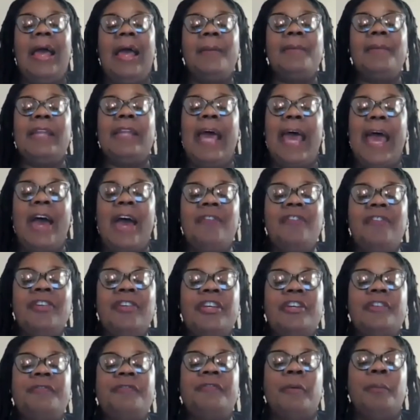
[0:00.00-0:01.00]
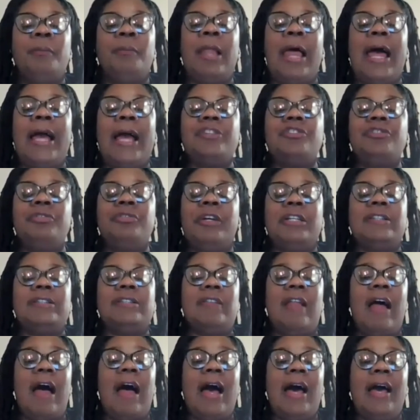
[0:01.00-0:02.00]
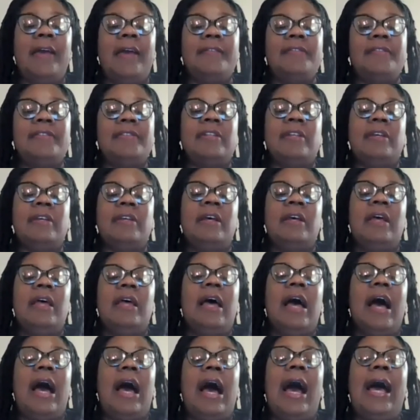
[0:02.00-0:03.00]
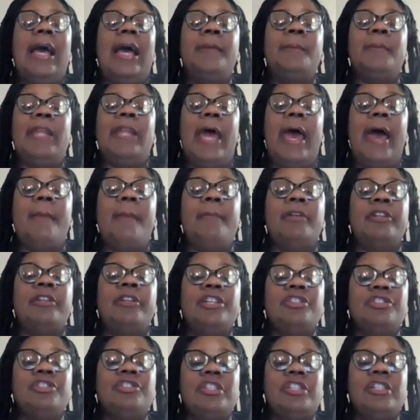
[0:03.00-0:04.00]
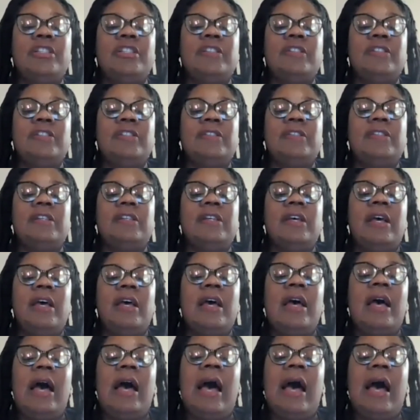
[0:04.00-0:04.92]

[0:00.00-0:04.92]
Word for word: I am an advocate for Black trans lives. I am an abolitionist.